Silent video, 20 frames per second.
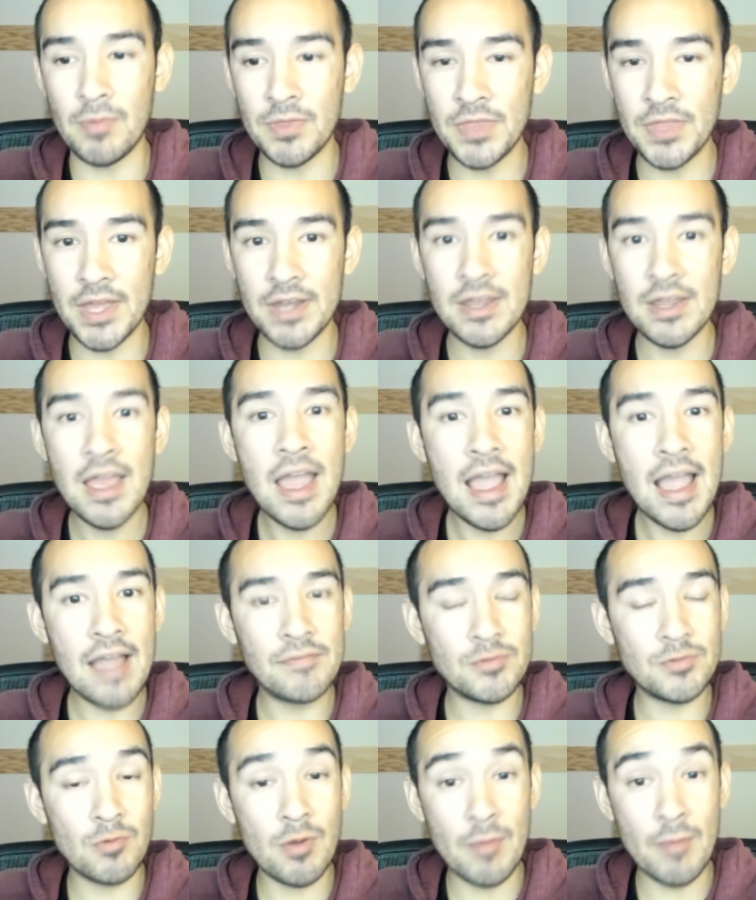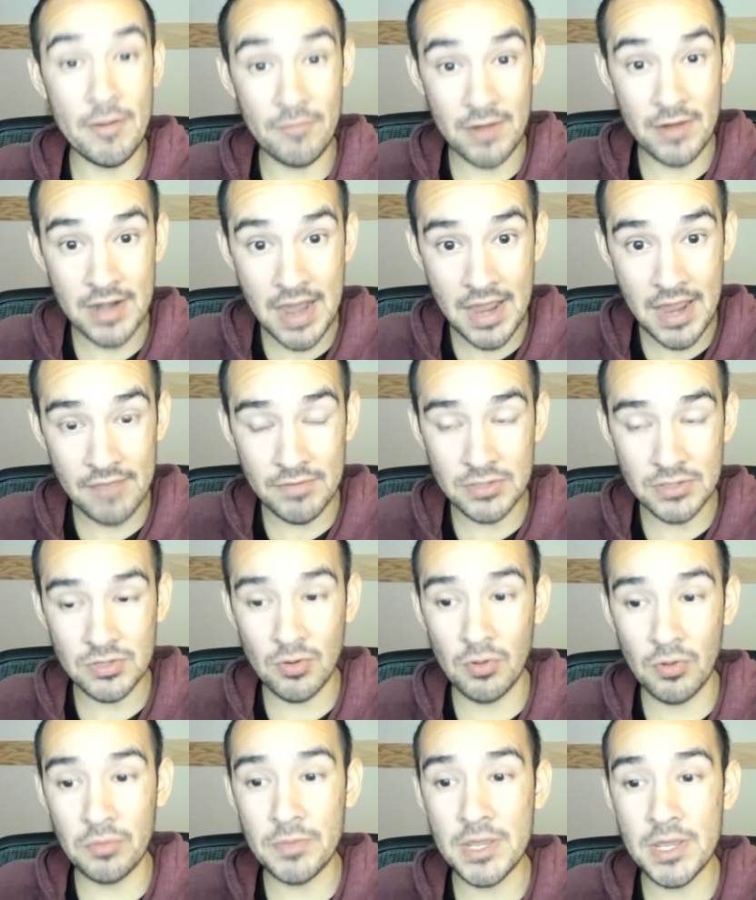But then after what my friend Ivan
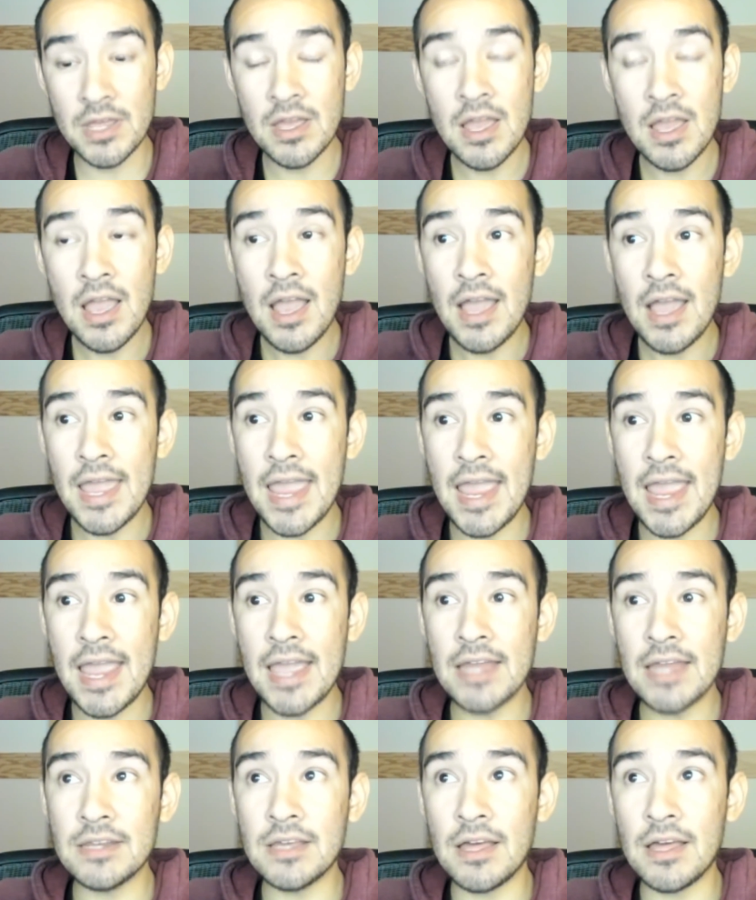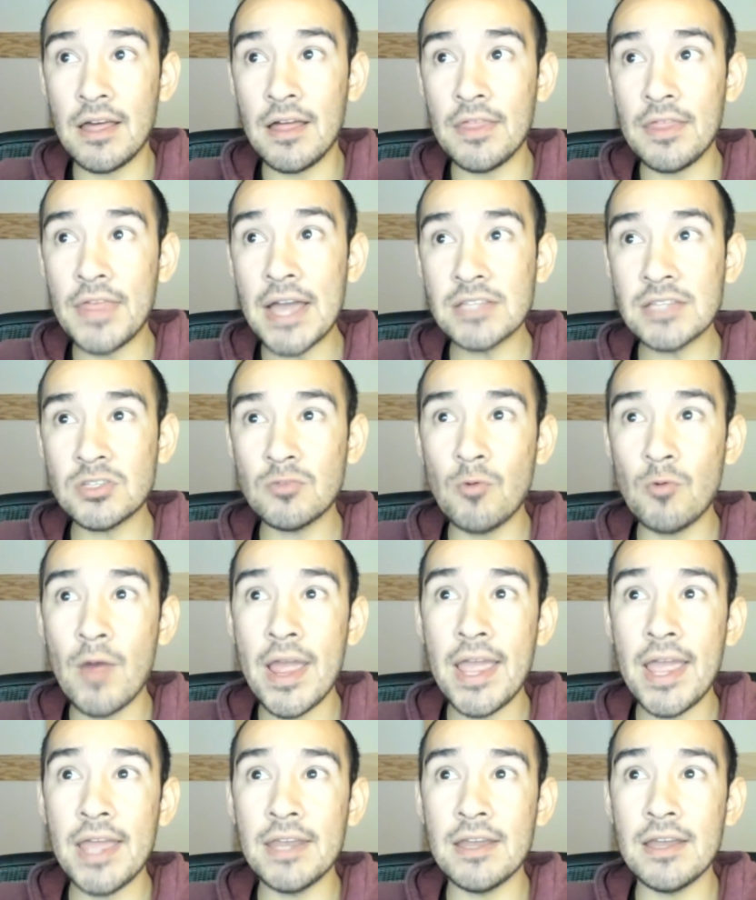told me, and that's
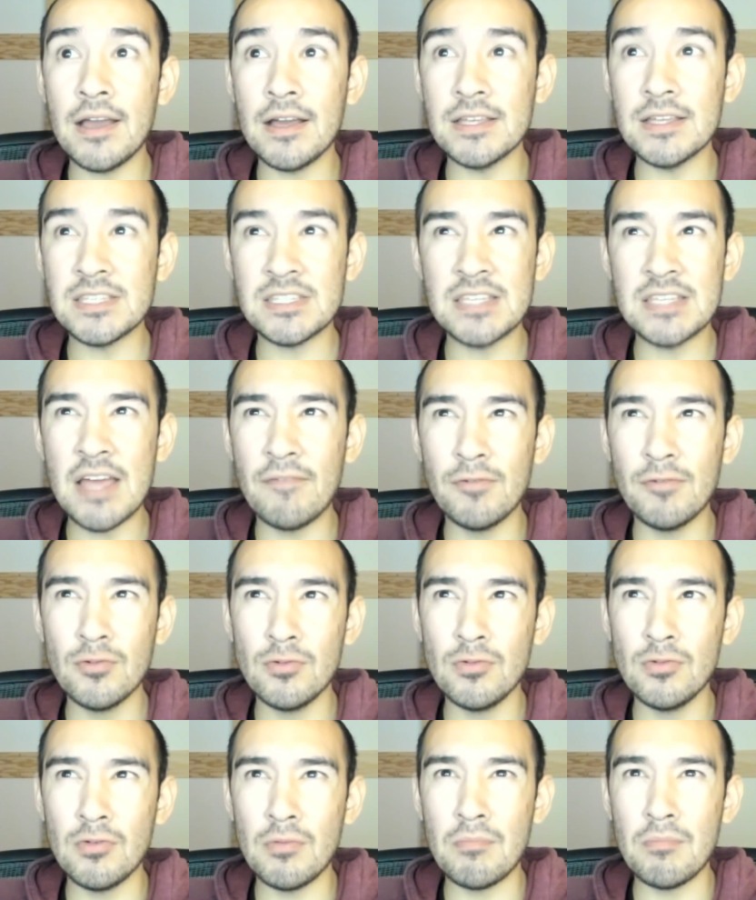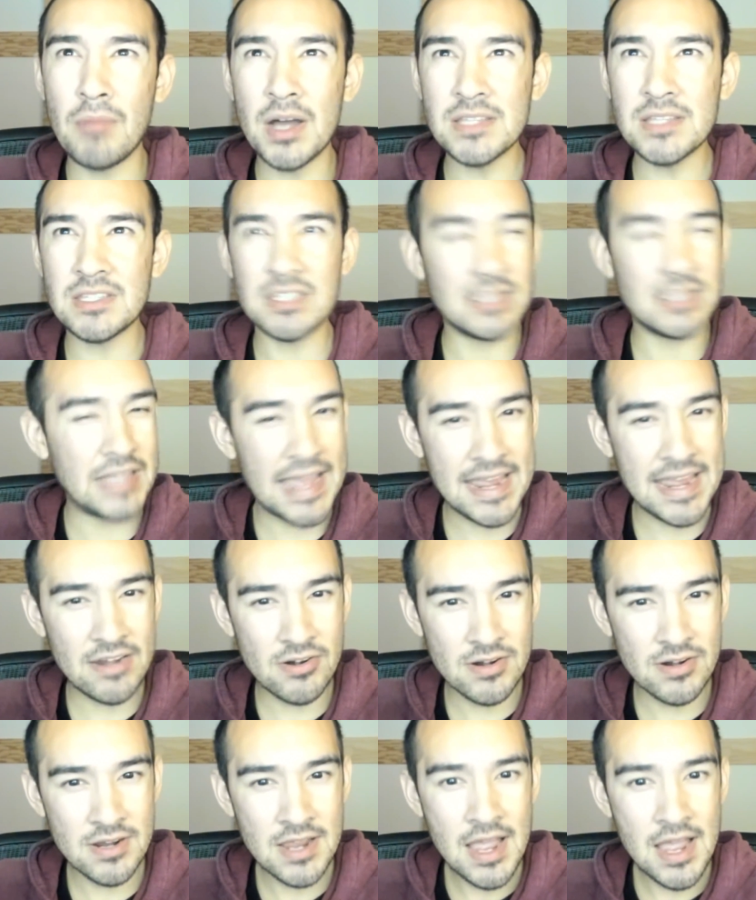when several months
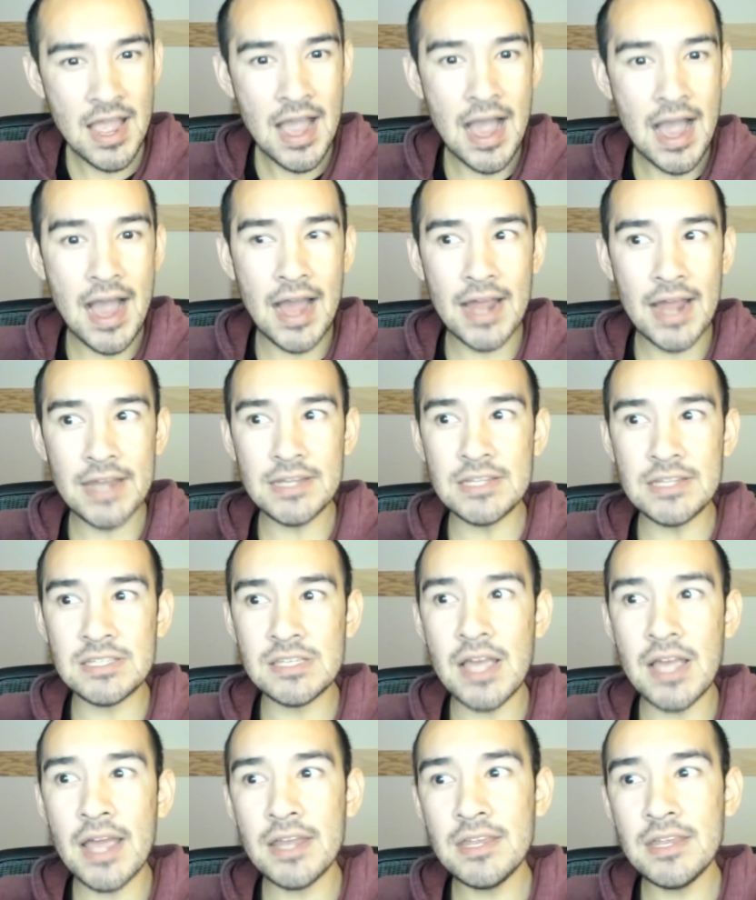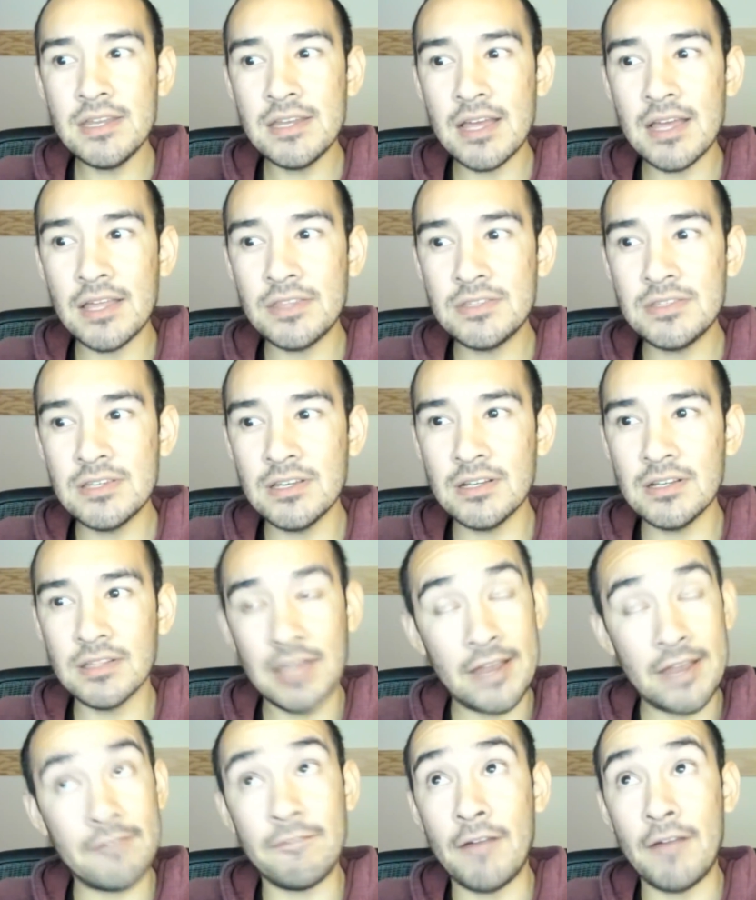later I decided to
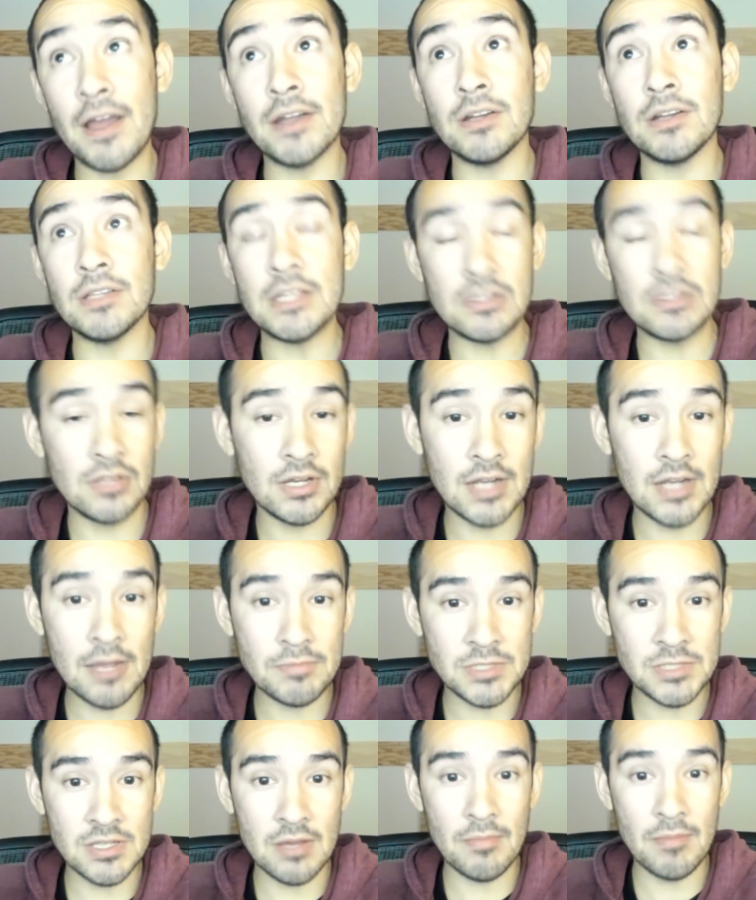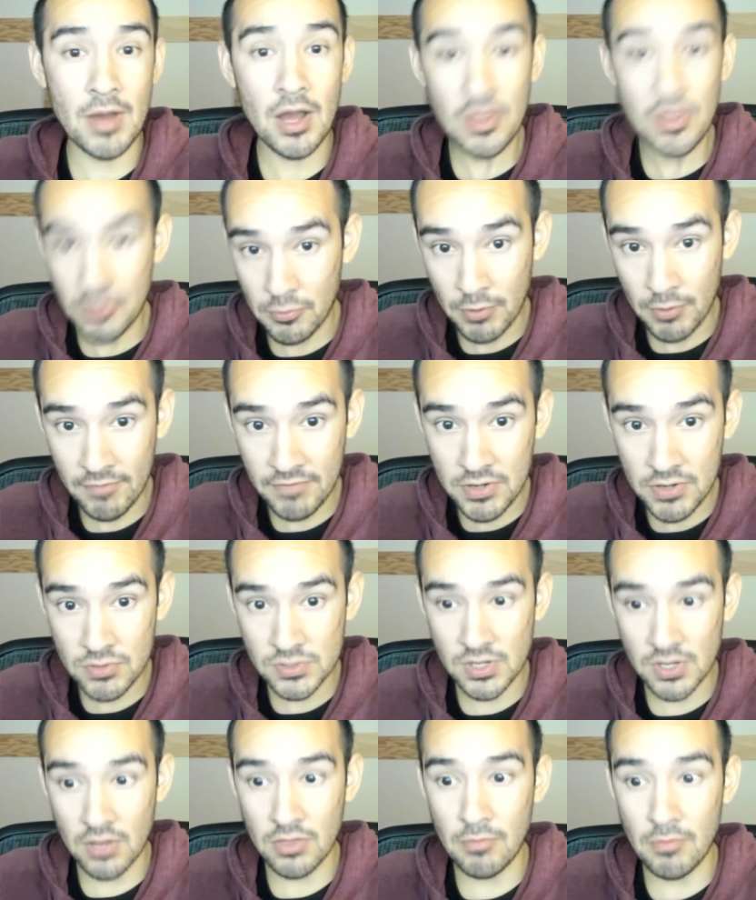like finally look up some other
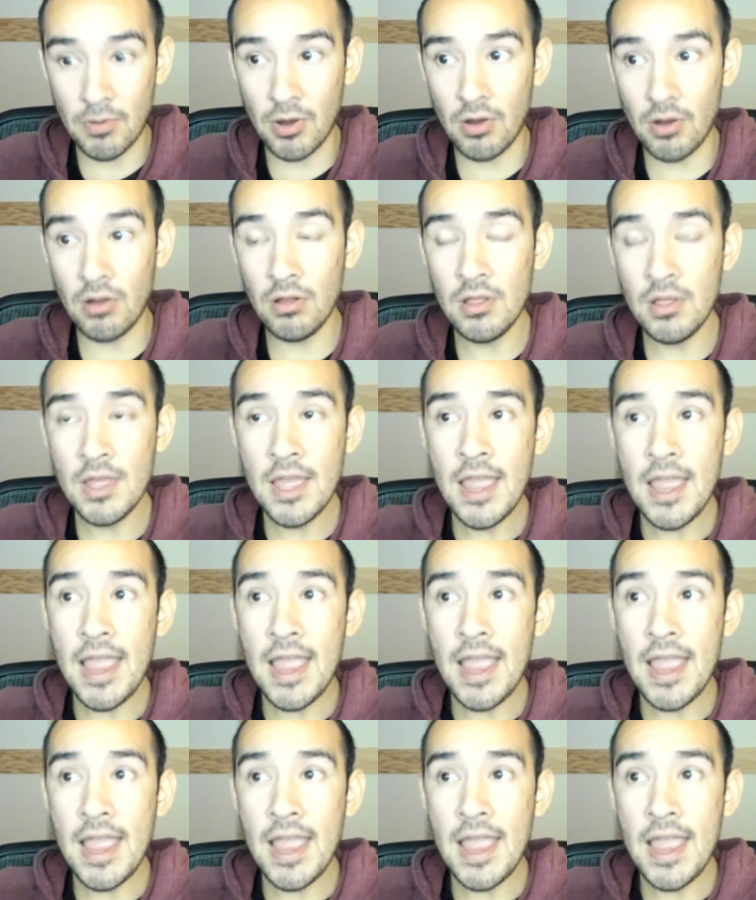reviews on the ball.